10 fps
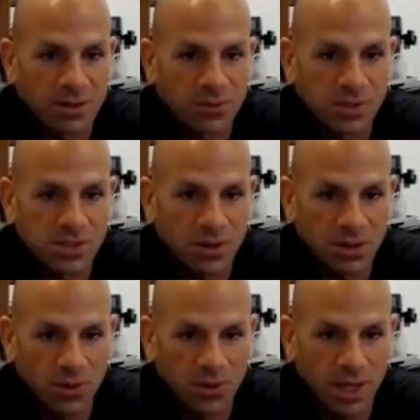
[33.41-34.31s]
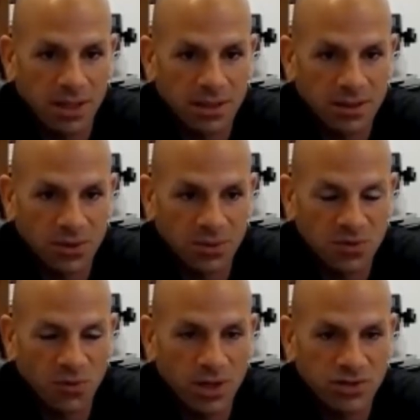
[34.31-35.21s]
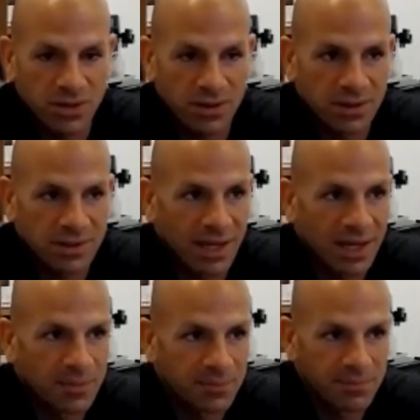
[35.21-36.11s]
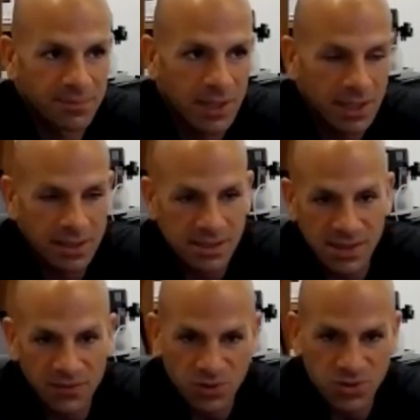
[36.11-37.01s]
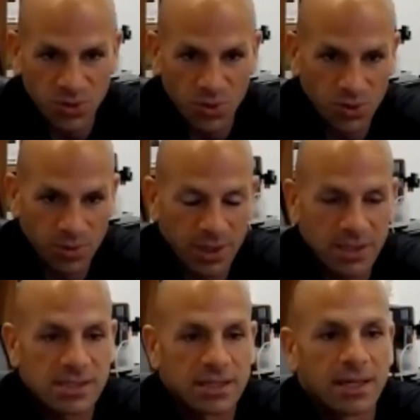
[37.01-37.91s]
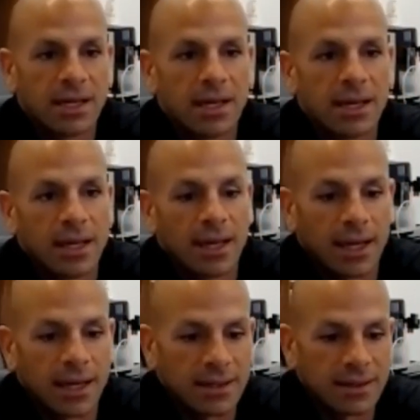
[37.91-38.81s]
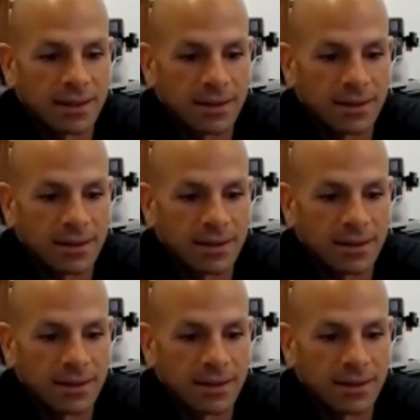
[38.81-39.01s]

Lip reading: We started going at it in terms of watching the top 7 or so quarterbacks. And